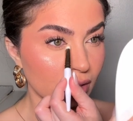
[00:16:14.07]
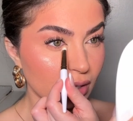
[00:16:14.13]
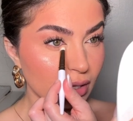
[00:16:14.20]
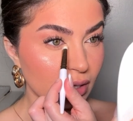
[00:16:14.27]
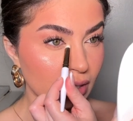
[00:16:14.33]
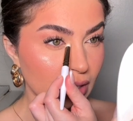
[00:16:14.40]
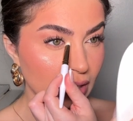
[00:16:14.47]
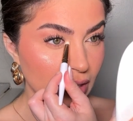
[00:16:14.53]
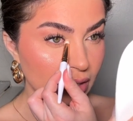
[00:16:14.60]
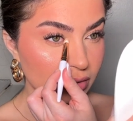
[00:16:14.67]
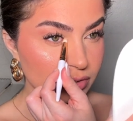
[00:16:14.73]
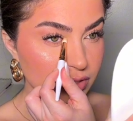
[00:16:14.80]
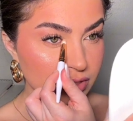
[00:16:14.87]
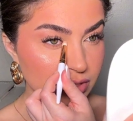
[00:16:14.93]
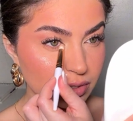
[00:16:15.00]
And I'll
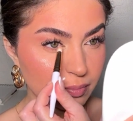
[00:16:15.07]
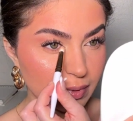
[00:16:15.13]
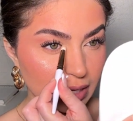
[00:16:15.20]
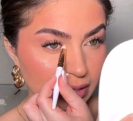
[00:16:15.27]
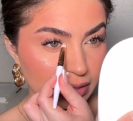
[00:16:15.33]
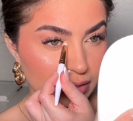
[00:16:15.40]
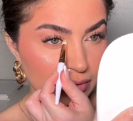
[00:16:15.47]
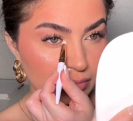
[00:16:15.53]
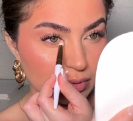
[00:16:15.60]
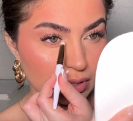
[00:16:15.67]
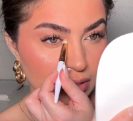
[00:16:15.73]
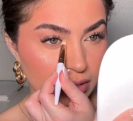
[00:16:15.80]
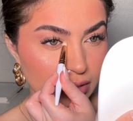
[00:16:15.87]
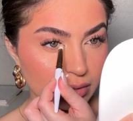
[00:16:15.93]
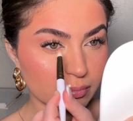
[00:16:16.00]
just go back in with
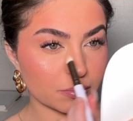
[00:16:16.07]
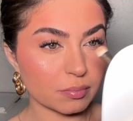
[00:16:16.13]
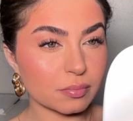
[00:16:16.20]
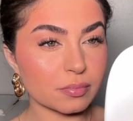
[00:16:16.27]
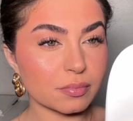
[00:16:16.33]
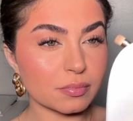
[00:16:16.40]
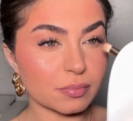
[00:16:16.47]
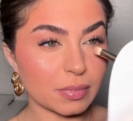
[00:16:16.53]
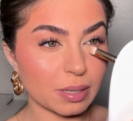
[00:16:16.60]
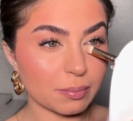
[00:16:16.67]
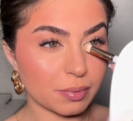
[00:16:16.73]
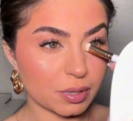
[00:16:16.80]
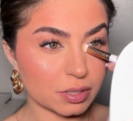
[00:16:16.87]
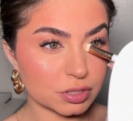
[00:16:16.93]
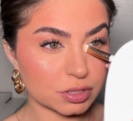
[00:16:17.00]
like my
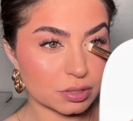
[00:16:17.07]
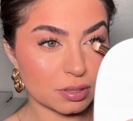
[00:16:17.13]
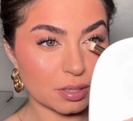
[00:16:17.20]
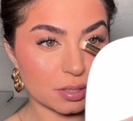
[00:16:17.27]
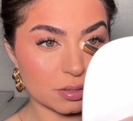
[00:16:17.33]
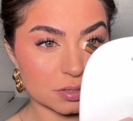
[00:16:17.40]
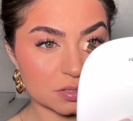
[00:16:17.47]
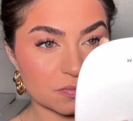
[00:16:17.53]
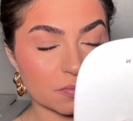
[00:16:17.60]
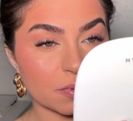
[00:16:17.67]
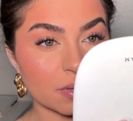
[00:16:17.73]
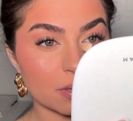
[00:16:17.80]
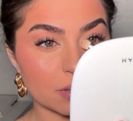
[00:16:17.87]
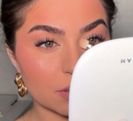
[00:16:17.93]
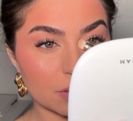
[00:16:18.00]
brush that I use for
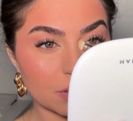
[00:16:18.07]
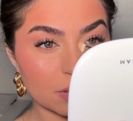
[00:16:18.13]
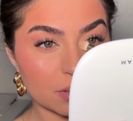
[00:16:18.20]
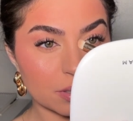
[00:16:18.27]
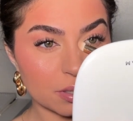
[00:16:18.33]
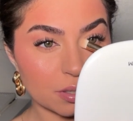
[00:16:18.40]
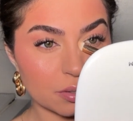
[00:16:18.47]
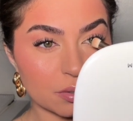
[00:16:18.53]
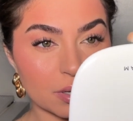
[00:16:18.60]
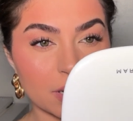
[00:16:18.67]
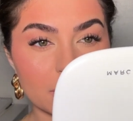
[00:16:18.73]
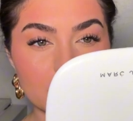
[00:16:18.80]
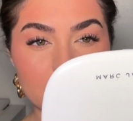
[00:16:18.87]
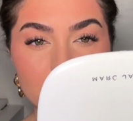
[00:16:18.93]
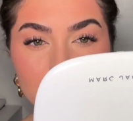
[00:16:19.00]
the inner
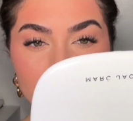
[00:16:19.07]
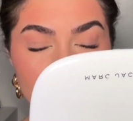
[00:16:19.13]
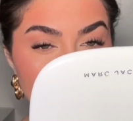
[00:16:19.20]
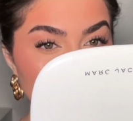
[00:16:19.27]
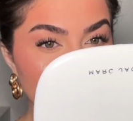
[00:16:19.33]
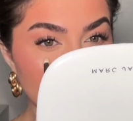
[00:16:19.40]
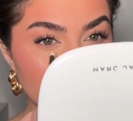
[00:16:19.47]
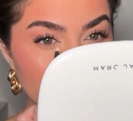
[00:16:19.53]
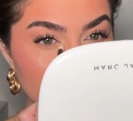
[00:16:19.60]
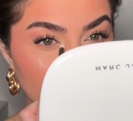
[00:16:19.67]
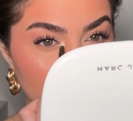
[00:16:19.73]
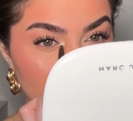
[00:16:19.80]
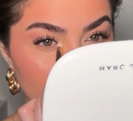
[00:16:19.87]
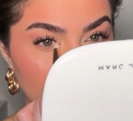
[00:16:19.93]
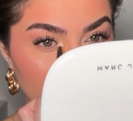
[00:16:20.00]
highlight
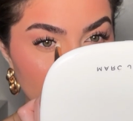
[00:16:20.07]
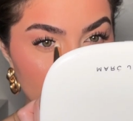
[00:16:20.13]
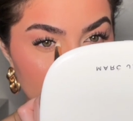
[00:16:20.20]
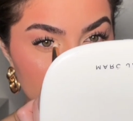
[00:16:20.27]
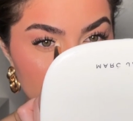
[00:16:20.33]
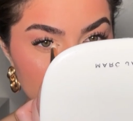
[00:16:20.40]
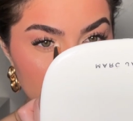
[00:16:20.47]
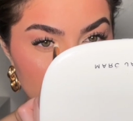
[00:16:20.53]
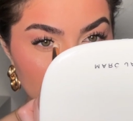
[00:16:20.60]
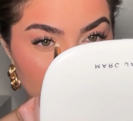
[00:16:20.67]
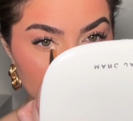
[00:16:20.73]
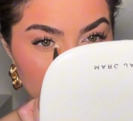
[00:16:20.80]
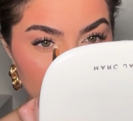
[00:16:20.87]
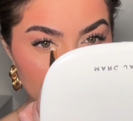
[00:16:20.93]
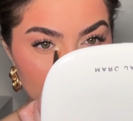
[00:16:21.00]
in case I
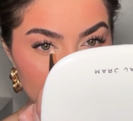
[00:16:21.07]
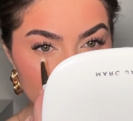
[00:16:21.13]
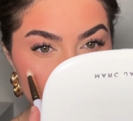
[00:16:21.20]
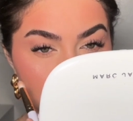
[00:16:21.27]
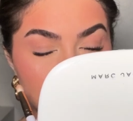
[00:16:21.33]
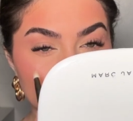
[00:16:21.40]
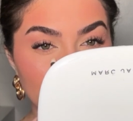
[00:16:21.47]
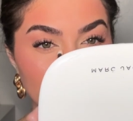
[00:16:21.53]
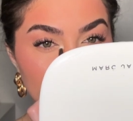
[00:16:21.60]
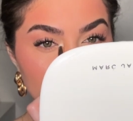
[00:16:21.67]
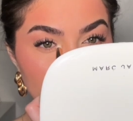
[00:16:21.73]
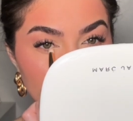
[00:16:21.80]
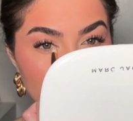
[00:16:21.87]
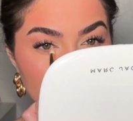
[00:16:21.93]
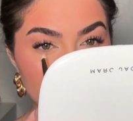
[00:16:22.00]
went like too
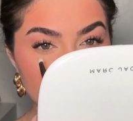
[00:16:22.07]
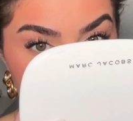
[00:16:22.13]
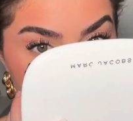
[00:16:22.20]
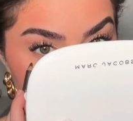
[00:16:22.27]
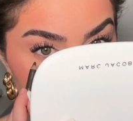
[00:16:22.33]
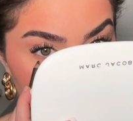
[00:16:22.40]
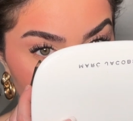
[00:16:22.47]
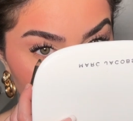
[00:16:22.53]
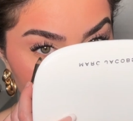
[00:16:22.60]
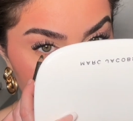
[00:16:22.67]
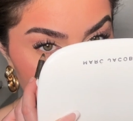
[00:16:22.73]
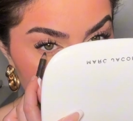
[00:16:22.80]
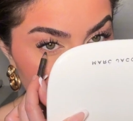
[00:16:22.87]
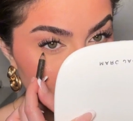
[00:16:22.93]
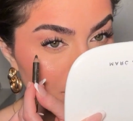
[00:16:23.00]
heavy. So I'm
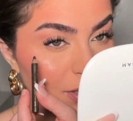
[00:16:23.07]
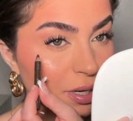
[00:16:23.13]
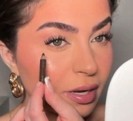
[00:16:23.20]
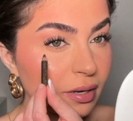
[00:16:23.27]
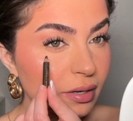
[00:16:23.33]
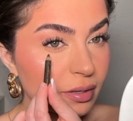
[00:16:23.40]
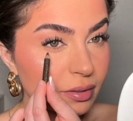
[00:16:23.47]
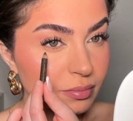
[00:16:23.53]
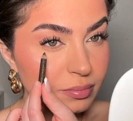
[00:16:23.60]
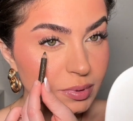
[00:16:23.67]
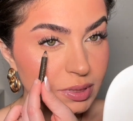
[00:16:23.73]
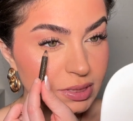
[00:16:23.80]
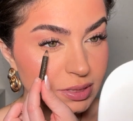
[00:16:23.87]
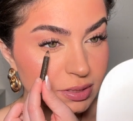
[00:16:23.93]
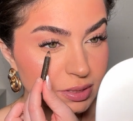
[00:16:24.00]
just gonna kind of
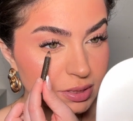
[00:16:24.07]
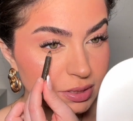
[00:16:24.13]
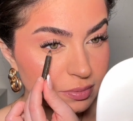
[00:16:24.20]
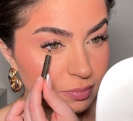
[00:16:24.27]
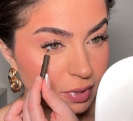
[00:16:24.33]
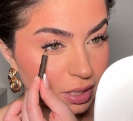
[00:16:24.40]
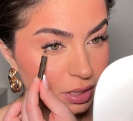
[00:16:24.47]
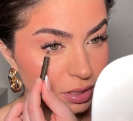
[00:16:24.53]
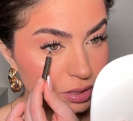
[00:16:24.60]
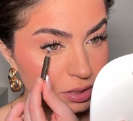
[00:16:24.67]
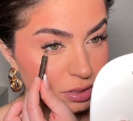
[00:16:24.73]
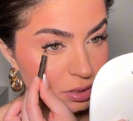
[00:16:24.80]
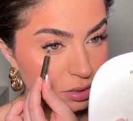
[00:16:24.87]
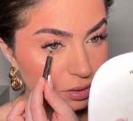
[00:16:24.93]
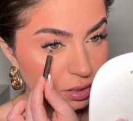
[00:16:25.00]
smudge
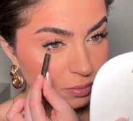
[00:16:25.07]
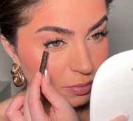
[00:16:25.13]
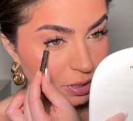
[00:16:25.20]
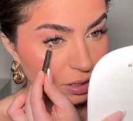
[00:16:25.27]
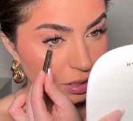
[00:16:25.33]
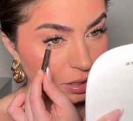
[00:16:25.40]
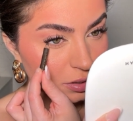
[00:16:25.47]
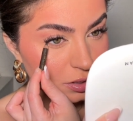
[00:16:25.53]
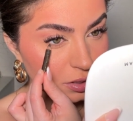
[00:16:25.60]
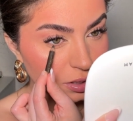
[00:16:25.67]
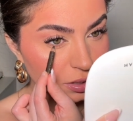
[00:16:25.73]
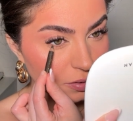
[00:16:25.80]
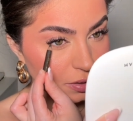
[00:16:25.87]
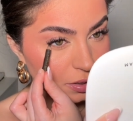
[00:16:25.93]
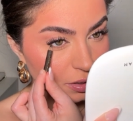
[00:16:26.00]
on my lash
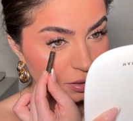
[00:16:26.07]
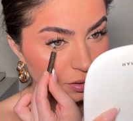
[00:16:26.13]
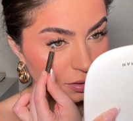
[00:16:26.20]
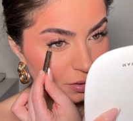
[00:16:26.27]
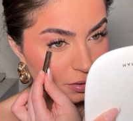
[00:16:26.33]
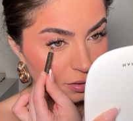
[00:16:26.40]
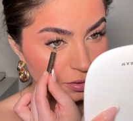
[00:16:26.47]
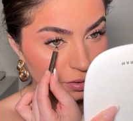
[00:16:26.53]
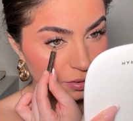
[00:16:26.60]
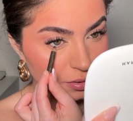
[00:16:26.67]
line right here.